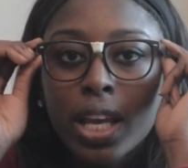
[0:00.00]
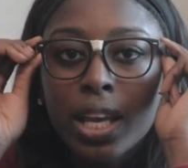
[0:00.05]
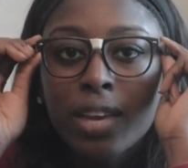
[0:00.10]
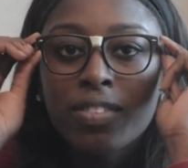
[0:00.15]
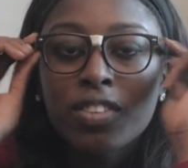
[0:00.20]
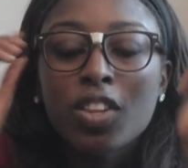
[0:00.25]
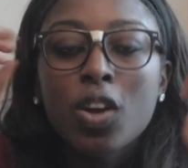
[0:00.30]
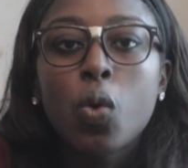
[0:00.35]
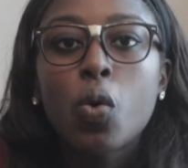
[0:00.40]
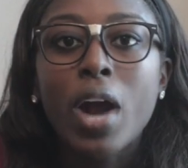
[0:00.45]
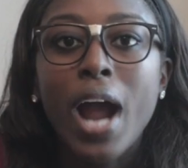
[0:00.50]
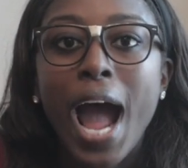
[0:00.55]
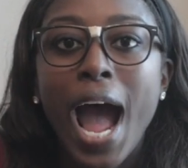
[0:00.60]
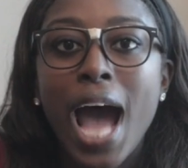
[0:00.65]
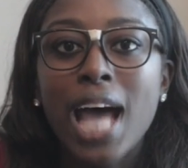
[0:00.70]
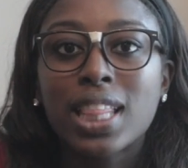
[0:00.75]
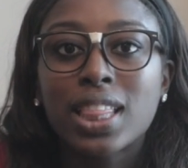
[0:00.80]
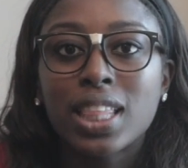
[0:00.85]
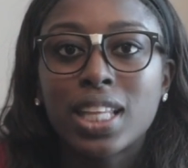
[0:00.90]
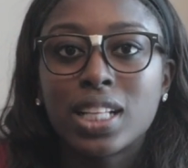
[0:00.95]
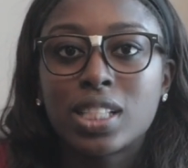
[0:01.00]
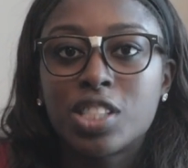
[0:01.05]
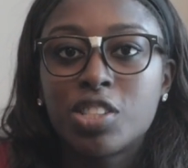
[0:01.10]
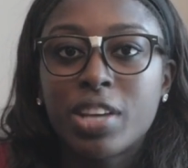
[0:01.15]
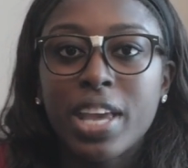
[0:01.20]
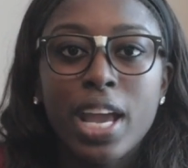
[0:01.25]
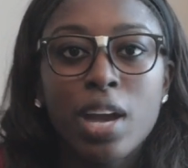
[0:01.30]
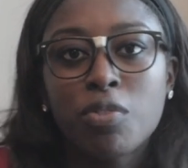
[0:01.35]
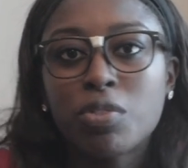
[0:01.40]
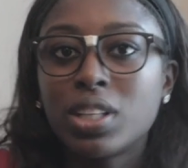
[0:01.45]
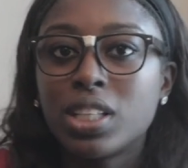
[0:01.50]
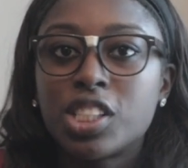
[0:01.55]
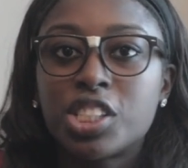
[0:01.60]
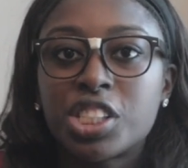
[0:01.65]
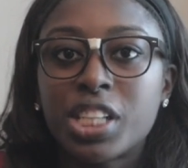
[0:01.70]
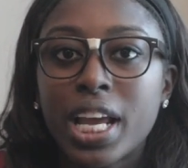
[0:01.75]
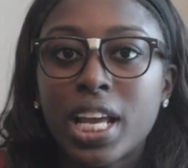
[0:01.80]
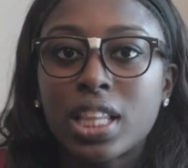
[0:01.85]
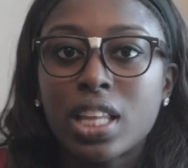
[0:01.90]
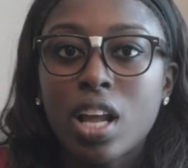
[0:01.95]
Even though we're athletes, you can't really
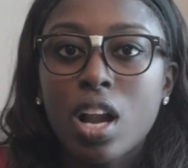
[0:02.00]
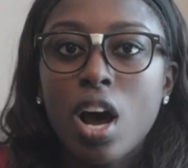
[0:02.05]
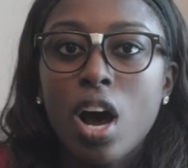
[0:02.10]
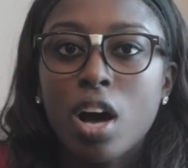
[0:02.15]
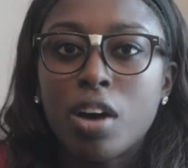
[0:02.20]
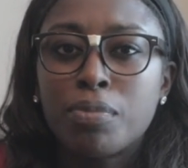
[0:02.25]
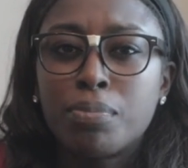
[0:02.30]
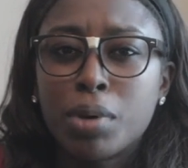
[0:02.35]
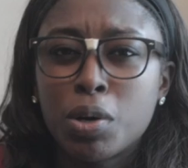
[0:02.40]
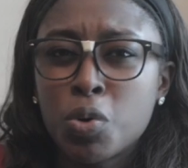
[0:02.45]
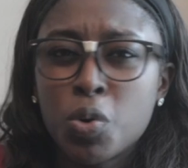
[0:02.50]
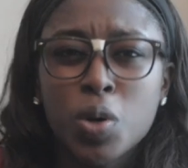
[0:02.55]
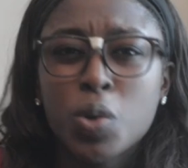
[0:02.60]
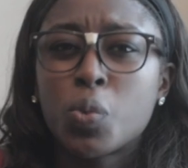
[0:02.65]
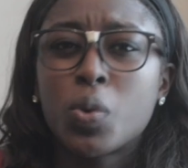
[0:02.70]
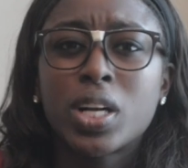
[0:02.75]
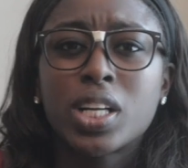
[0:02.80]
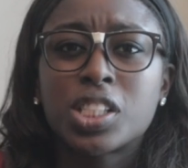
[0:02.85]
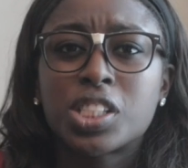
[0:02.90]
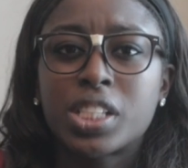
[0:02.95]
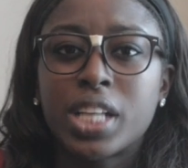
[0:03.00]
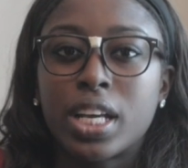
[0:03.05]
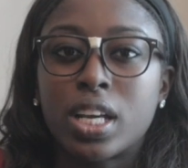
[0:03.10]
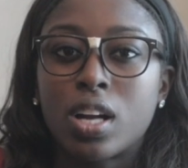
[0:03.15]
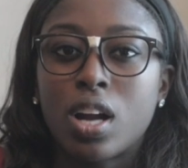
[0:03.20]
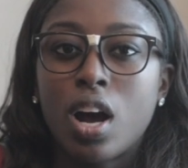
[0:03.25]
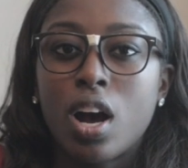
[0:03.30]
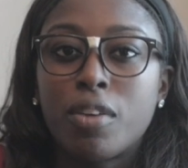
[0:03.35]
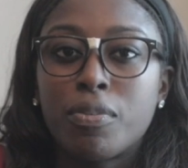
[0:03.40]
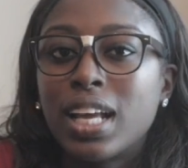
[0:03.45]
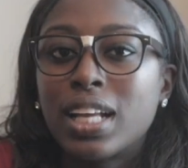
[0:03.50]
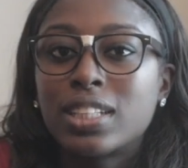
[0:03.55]
shake that off, but who would want to shake it off?